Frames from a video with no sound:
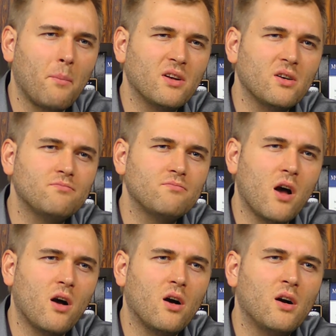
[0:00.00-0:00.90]
but
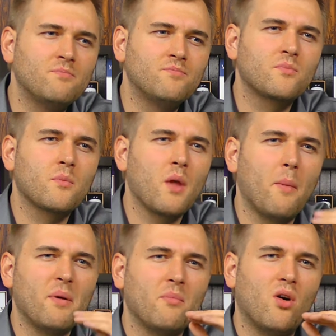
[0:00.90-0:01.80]
uh,
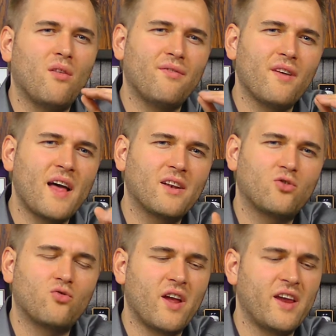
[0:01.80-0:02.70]
a bit more
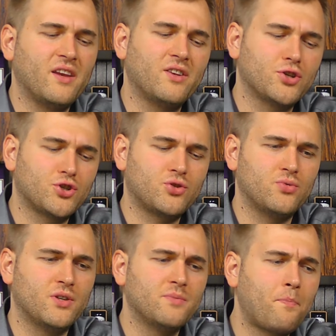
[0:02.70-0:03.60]
flat, grainy touch
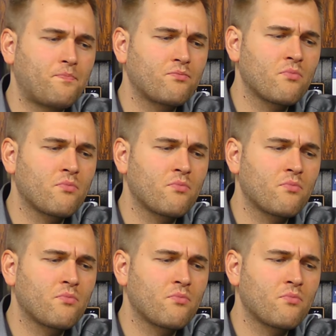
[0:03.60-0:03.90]
to it.